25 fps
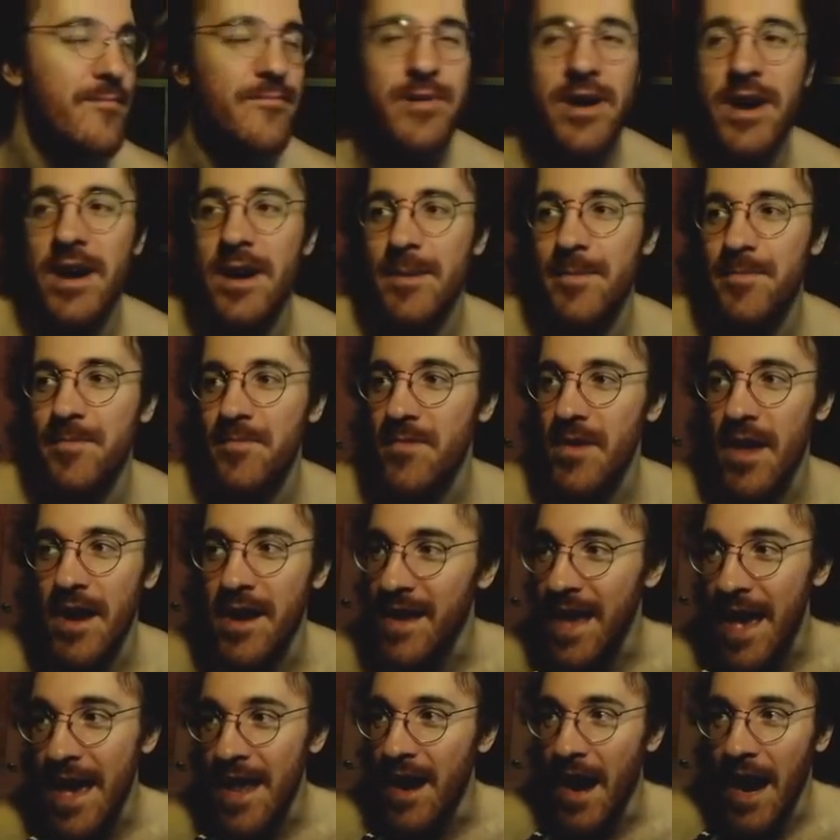But
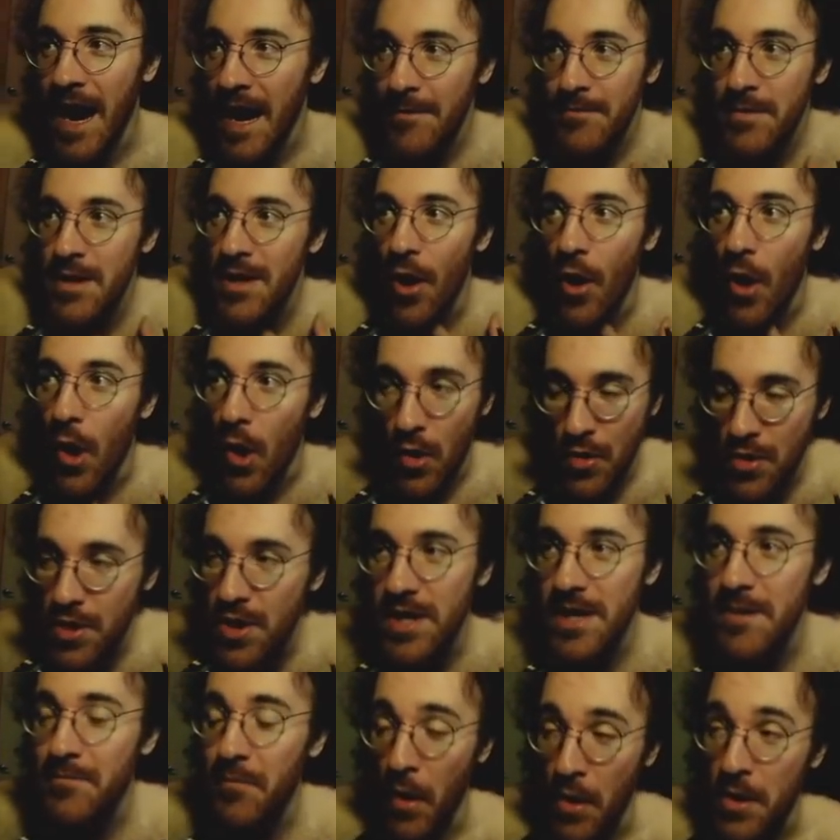again, I'm the
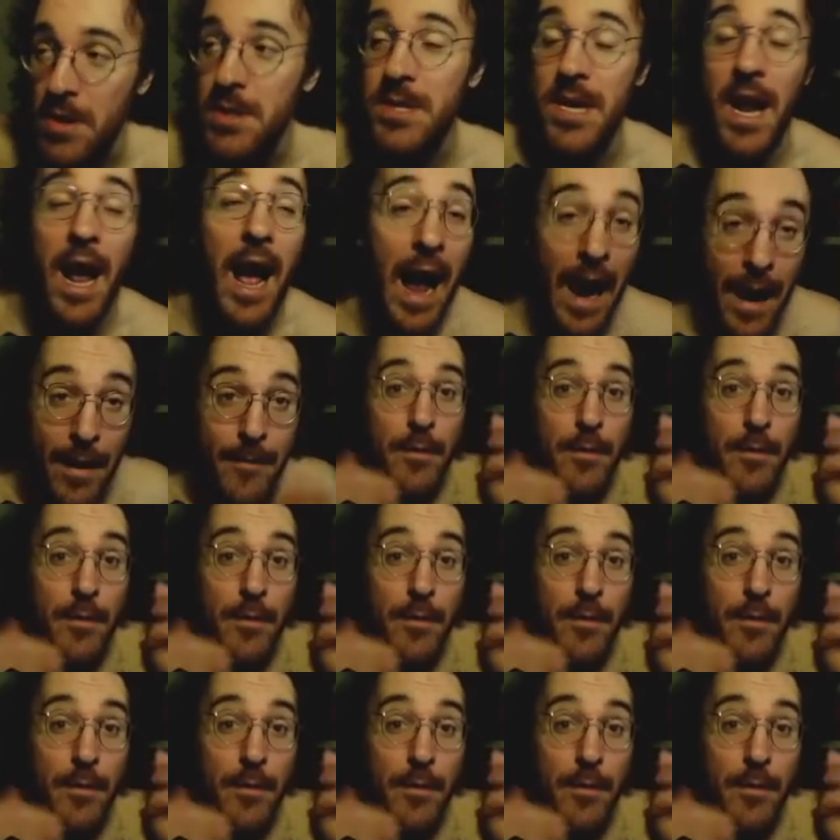only person